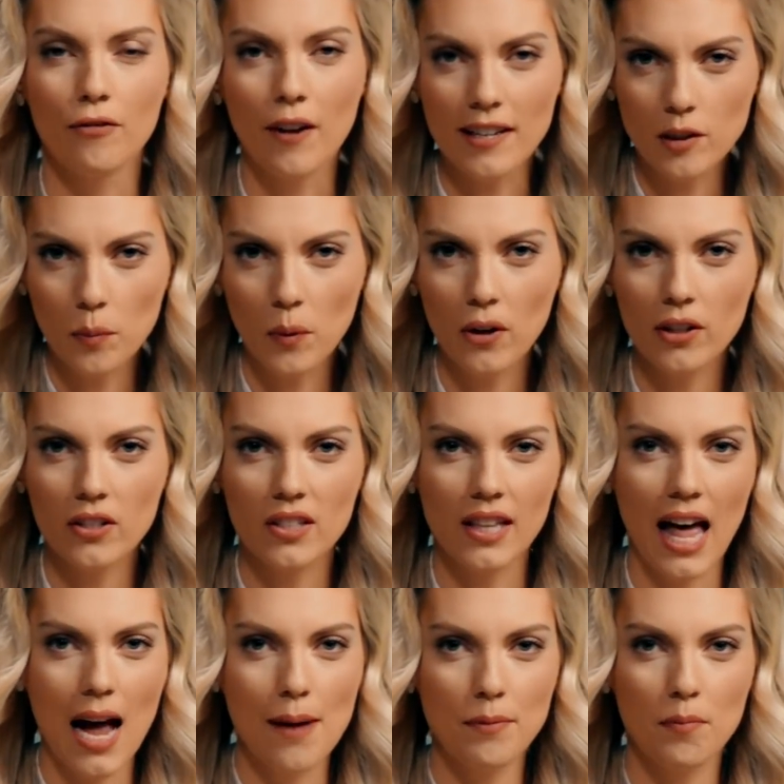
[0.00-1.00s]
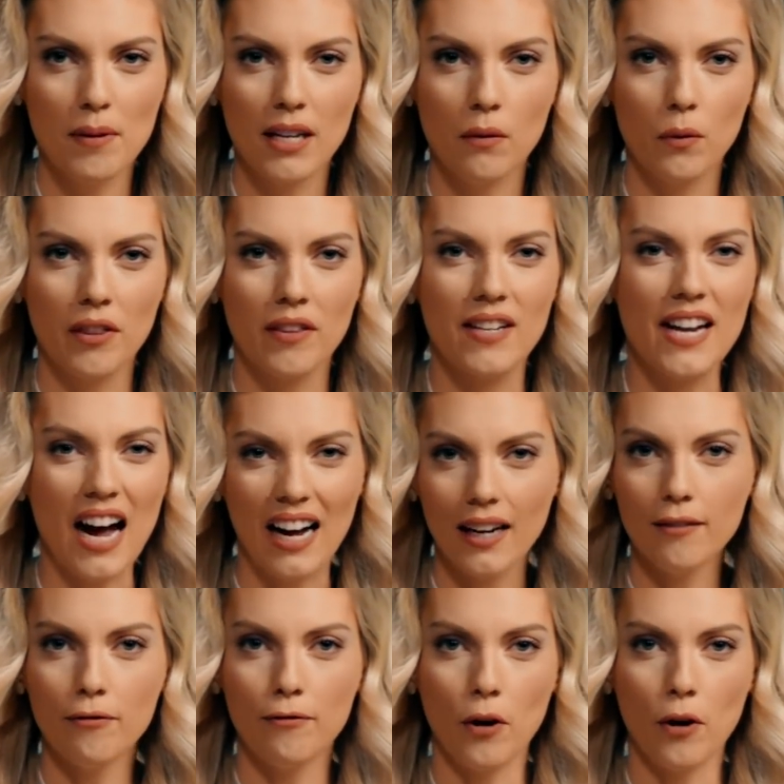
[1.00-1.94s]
Facebook slapped me with nine